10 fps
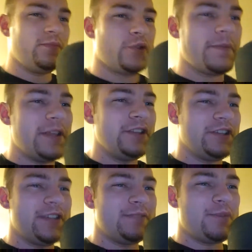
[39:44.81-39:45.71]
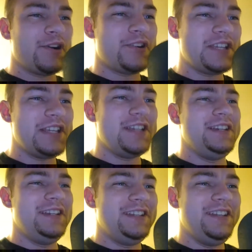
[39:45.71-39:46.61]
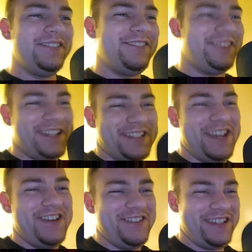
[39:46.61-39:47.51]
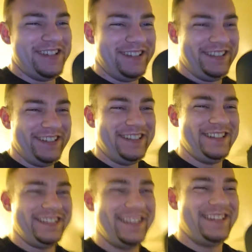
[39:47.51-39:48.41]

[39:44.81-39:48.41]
creepy looking Barney? What is going on?